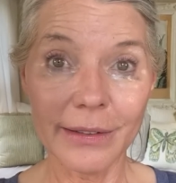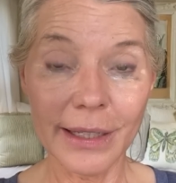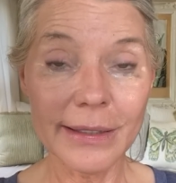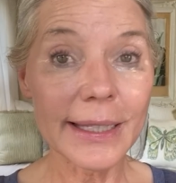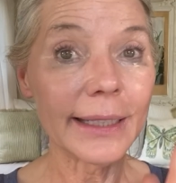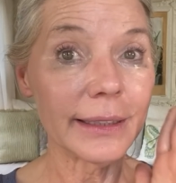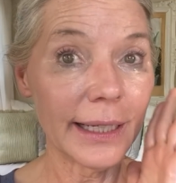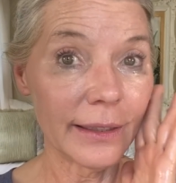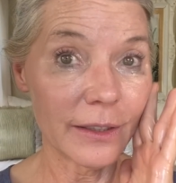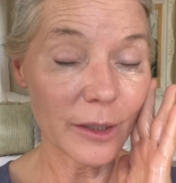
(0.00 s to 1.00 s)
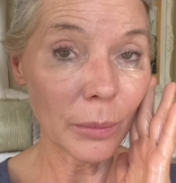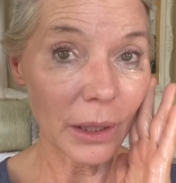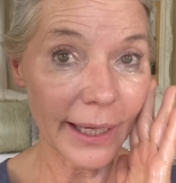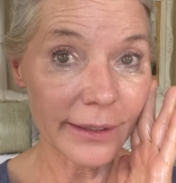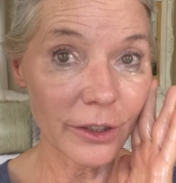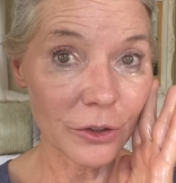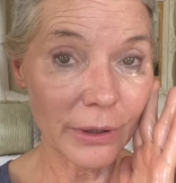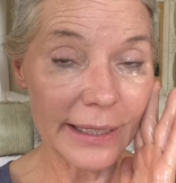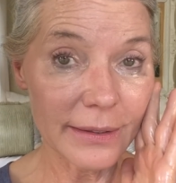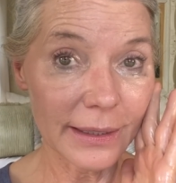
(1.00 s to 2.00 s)
I said, it is applied to
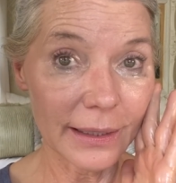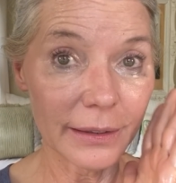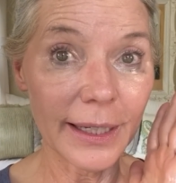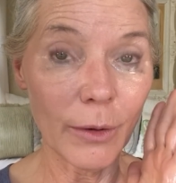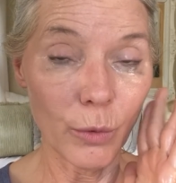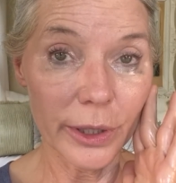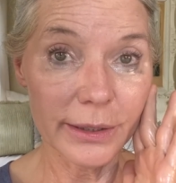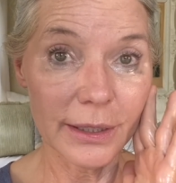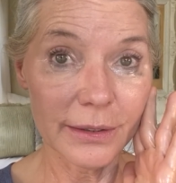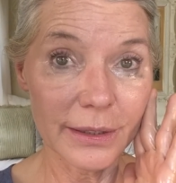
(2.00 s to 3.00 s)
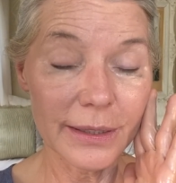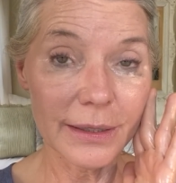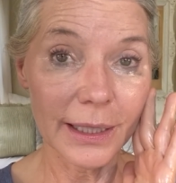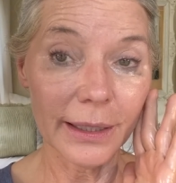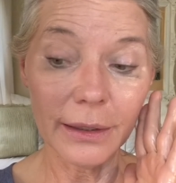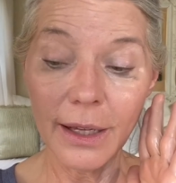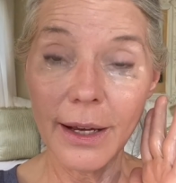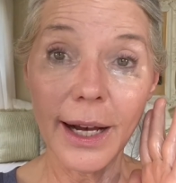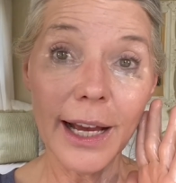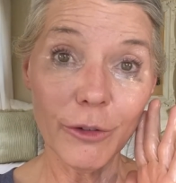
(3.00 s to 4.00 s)
dry skin and worked into the skin.
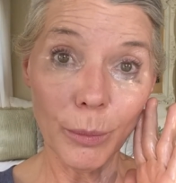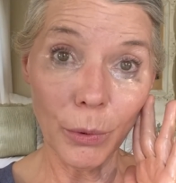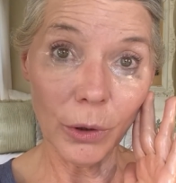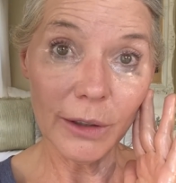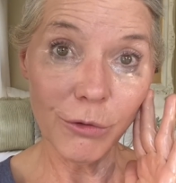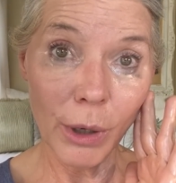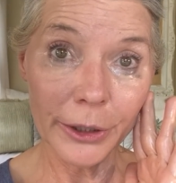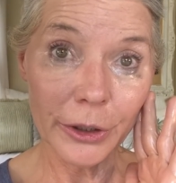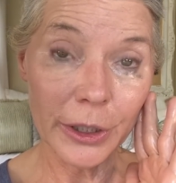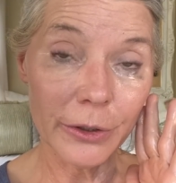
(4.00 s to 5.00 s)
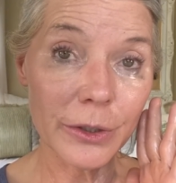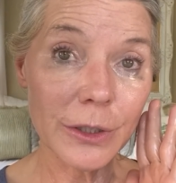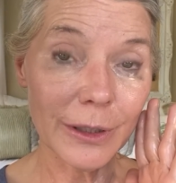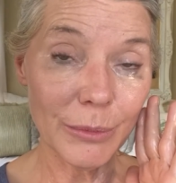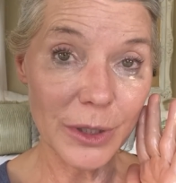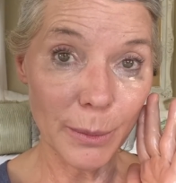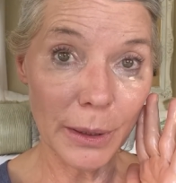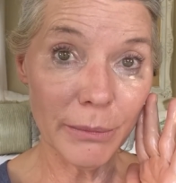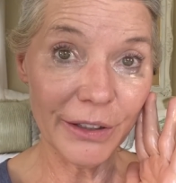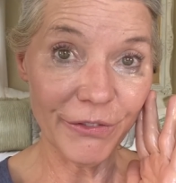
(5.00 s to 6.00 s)
I have a bowl of water here, so I'm
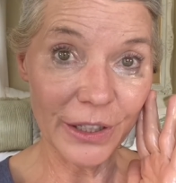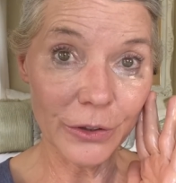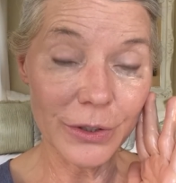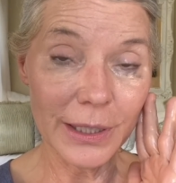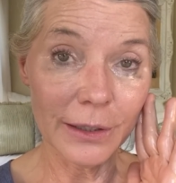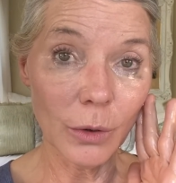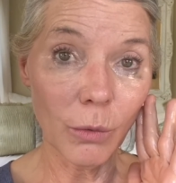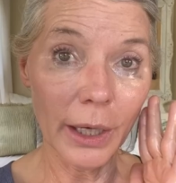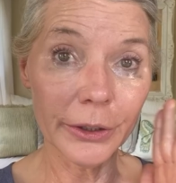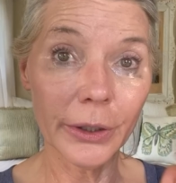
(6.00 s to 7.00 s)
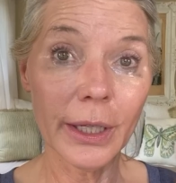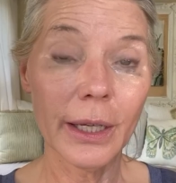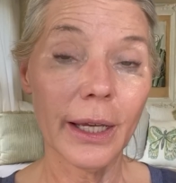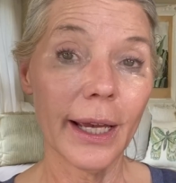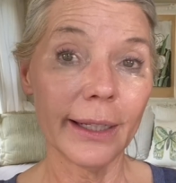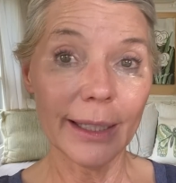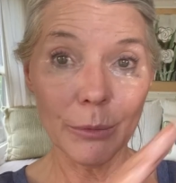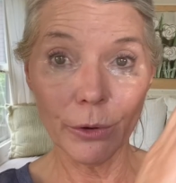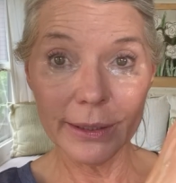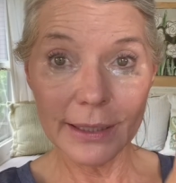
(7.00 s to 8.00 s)
dipping my fingers in the water, and I'm
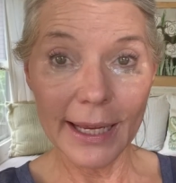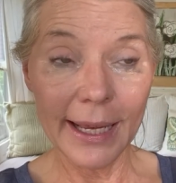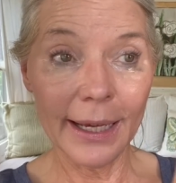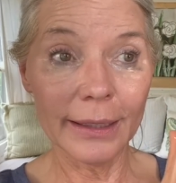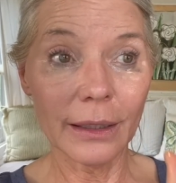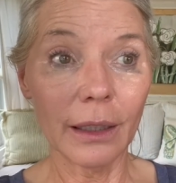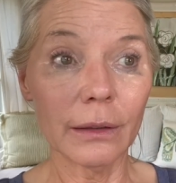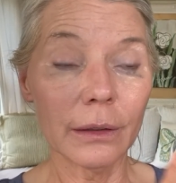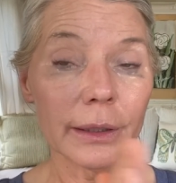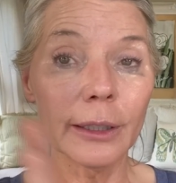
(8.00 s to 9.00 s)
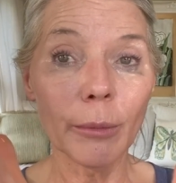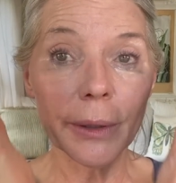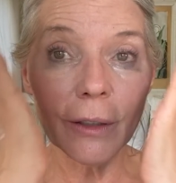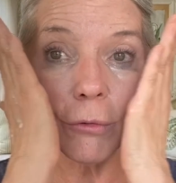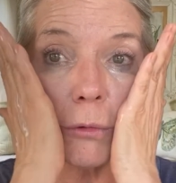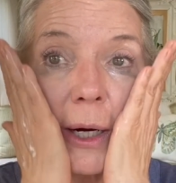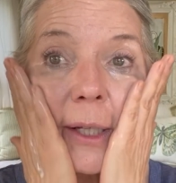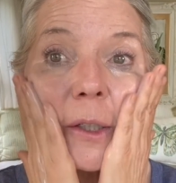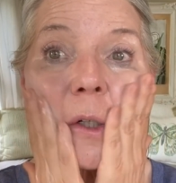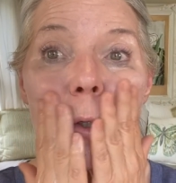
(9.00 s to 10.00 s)
going to add a little bit of
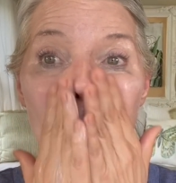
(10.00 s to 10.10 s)
water,